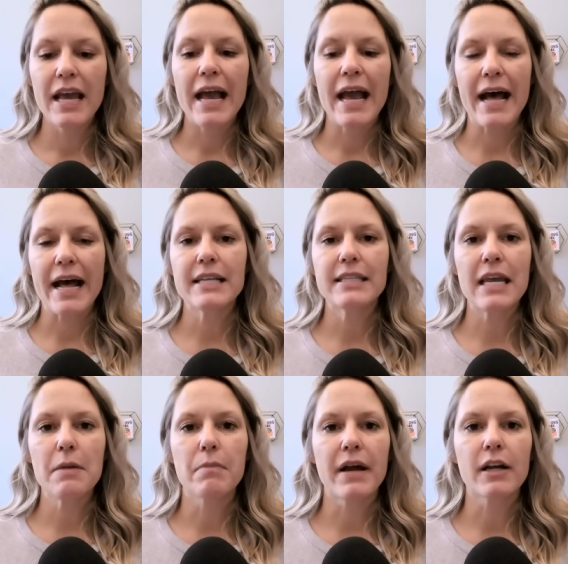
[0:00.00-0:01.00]
has
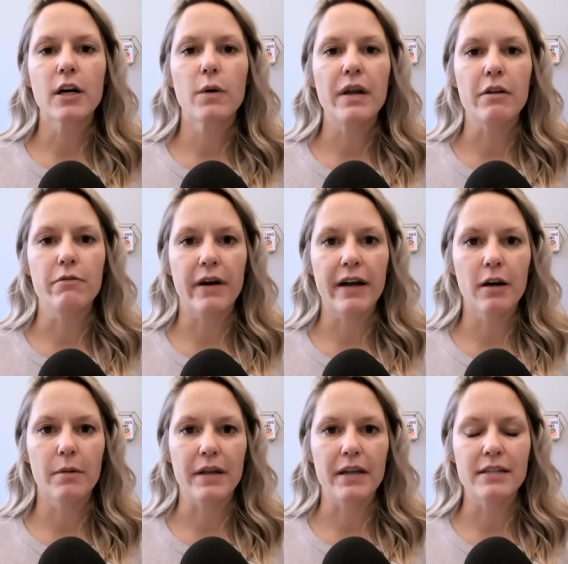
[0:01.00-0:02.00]
a
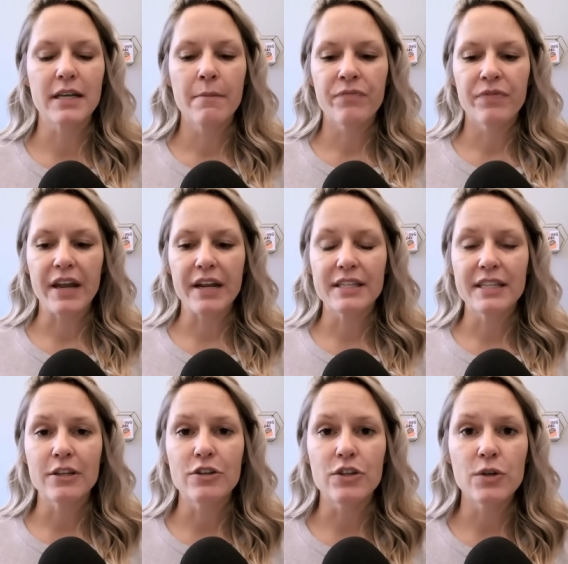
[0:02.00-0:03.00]
microenvironment that is
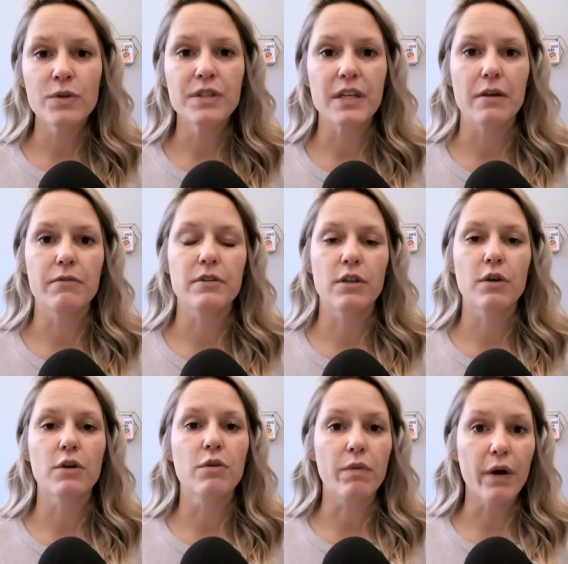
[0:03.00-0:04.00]
conducive to the
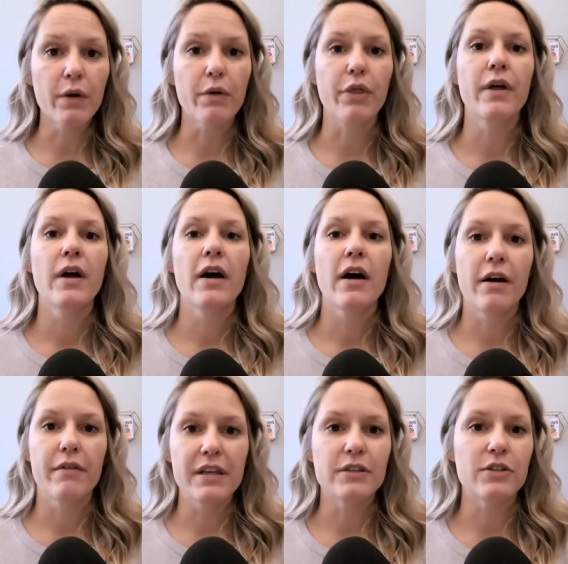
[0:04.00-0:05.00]
growth
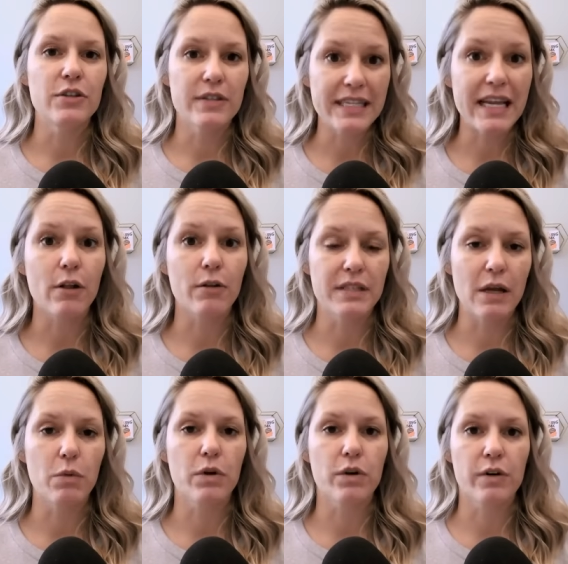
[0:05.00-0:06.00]
of these cells that
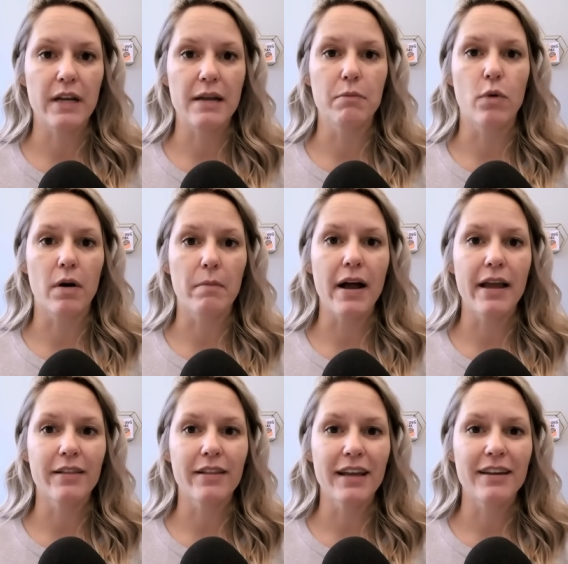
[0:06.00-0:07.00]
will create more
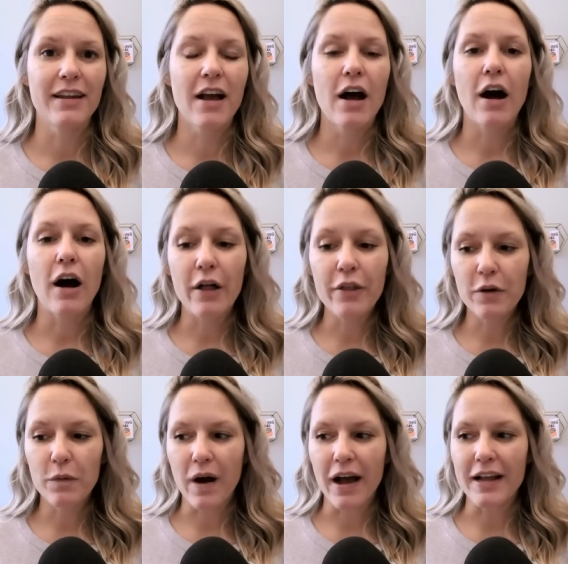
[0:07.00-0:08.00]
myelin.
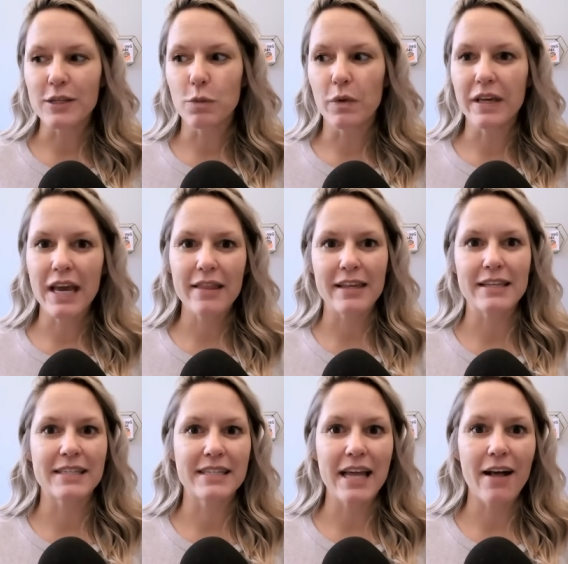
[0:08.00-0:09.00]
Otherwise, we'll get
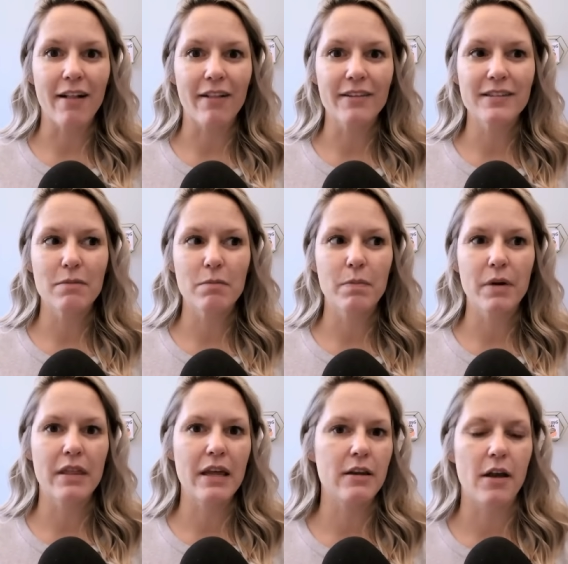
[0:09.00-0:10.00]
these cells, but
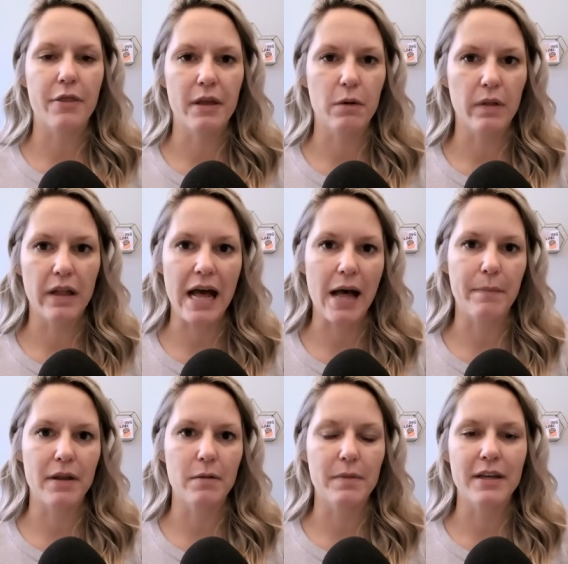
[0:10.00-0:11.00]
then nothing will
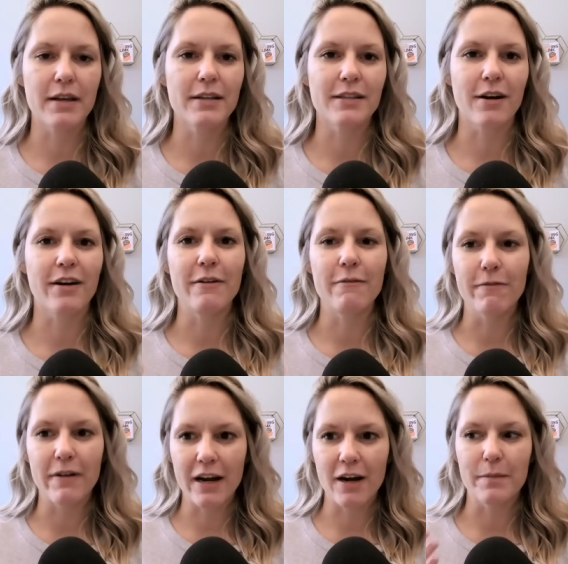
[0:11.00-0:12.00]
happen because our
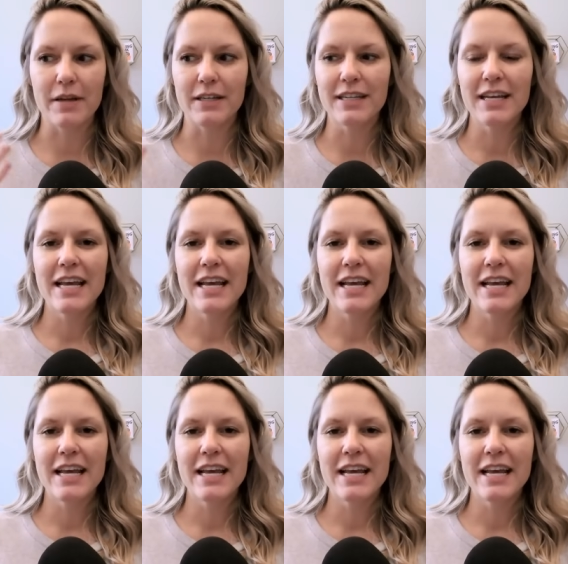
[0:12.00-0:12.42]
environment